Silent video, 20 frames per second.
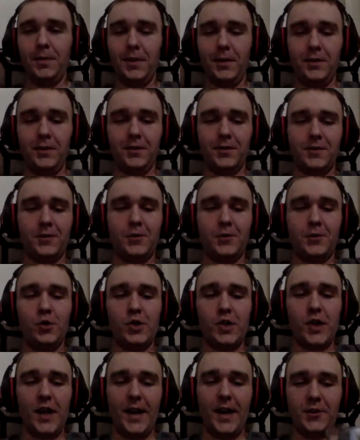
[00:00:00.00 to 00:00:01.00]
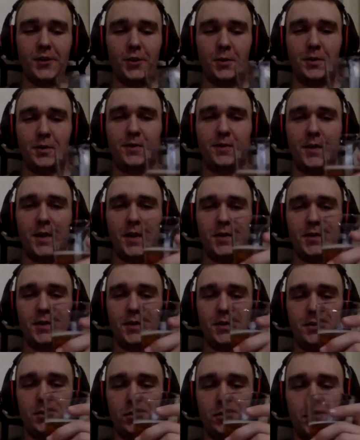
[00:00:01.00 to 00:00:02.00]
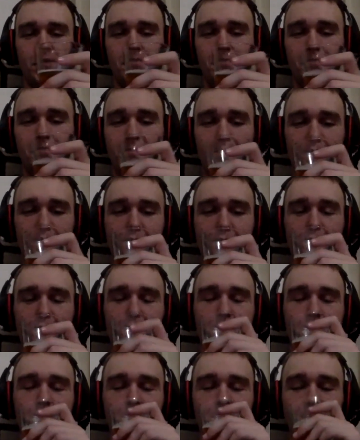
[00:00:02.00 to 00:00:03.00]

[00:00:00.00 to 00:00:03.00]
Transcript: is too shy to show his face on stream. It's all good.